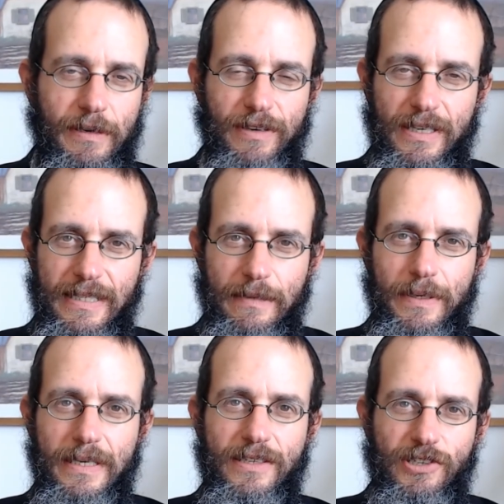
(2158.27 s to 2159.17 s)
a very
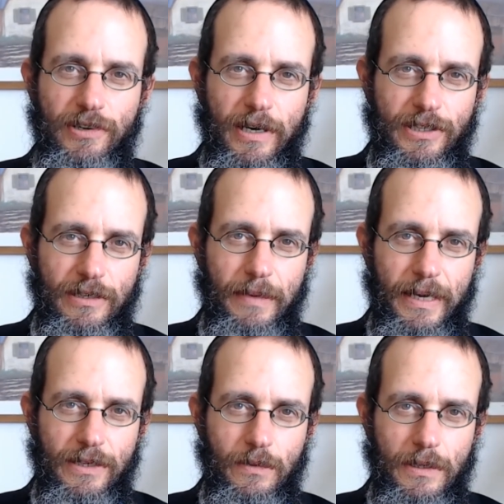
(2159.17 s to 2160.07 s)
simple instruction
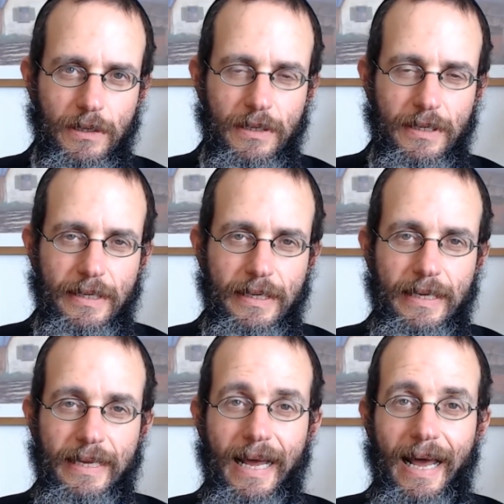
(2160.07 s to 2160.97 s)
manual,
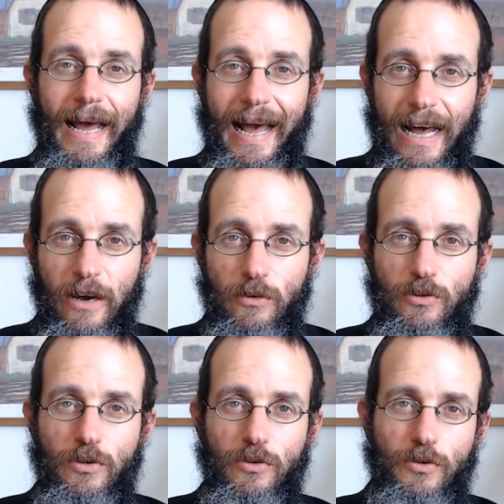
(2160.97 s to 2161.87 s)
how
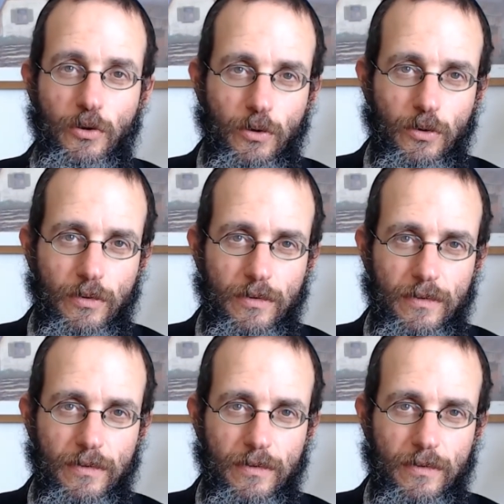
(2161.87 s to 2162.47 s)
to do